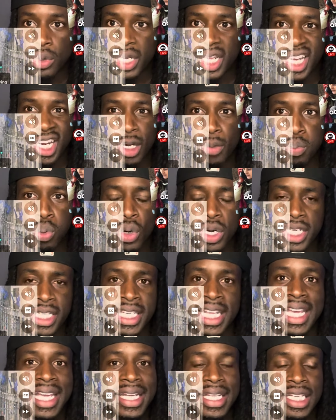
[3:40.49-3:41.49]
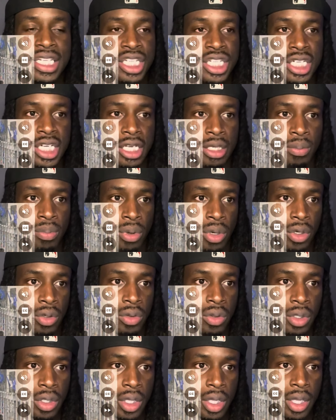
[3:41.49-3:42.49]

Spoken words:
They airport dead as shit, bro.